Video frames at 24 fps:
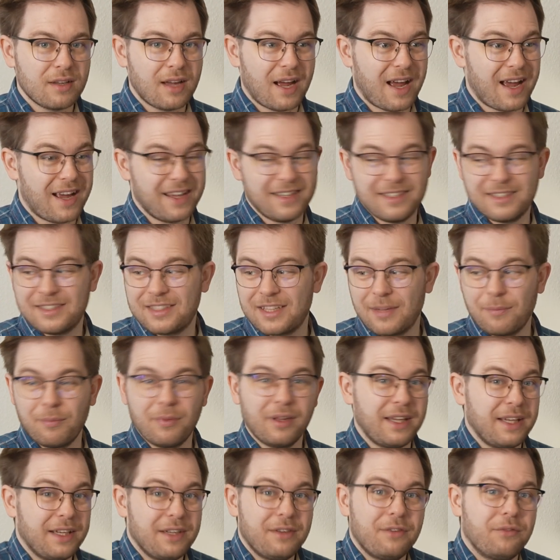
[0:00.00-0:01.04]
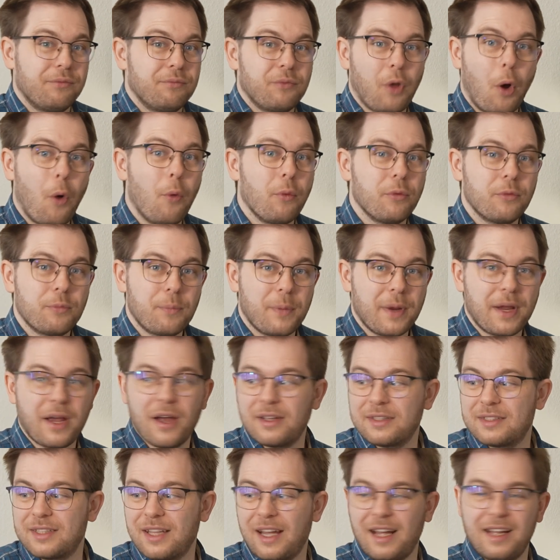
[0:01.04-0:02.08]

I simply don't because